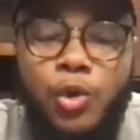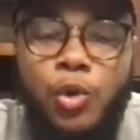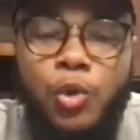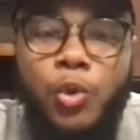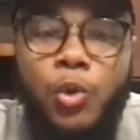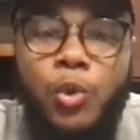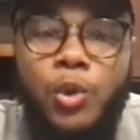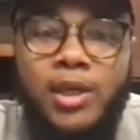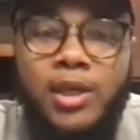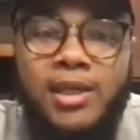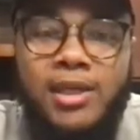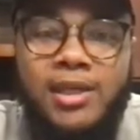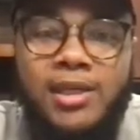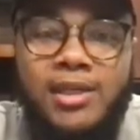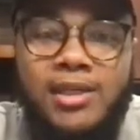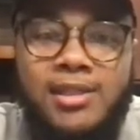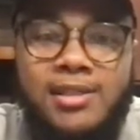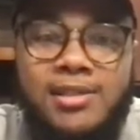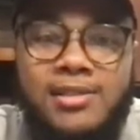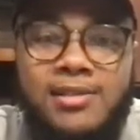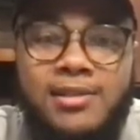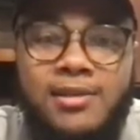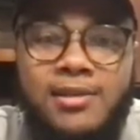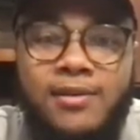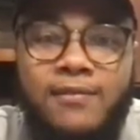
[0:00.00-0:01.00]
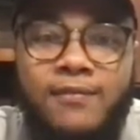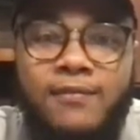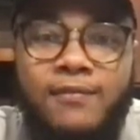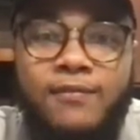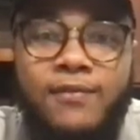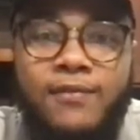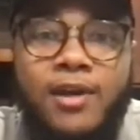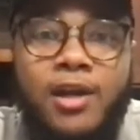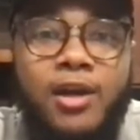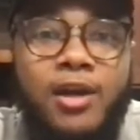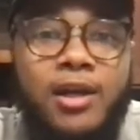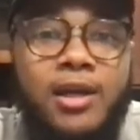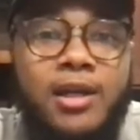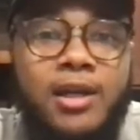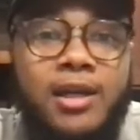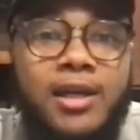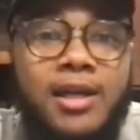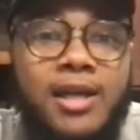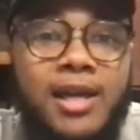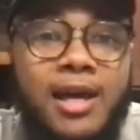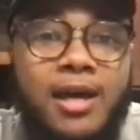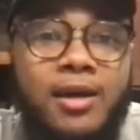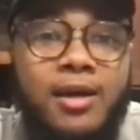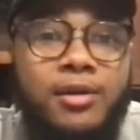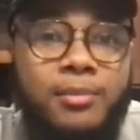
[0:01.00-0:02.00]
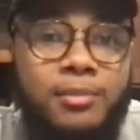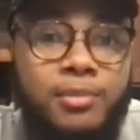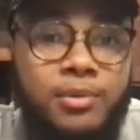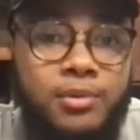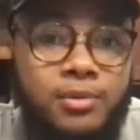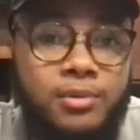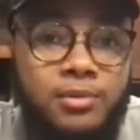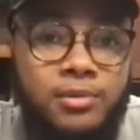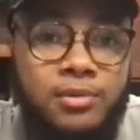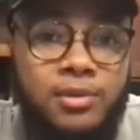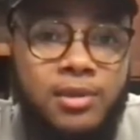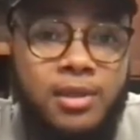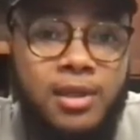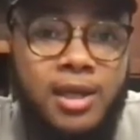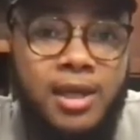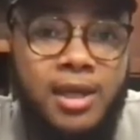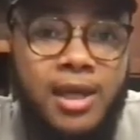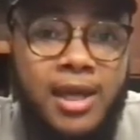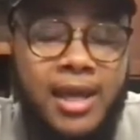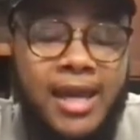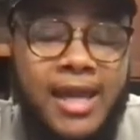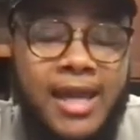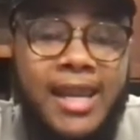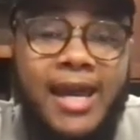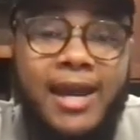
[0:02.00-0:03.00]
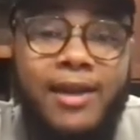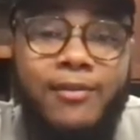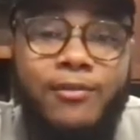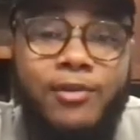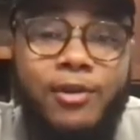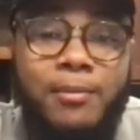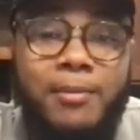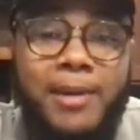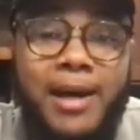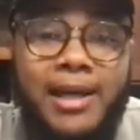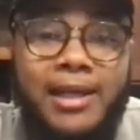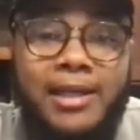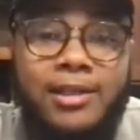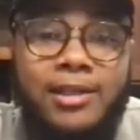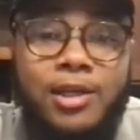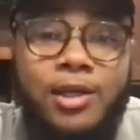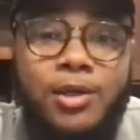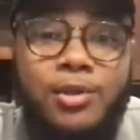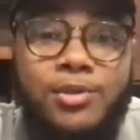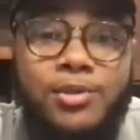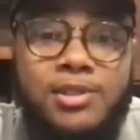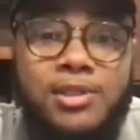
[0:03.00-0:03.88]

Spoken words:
who is very accountable, and everybody knows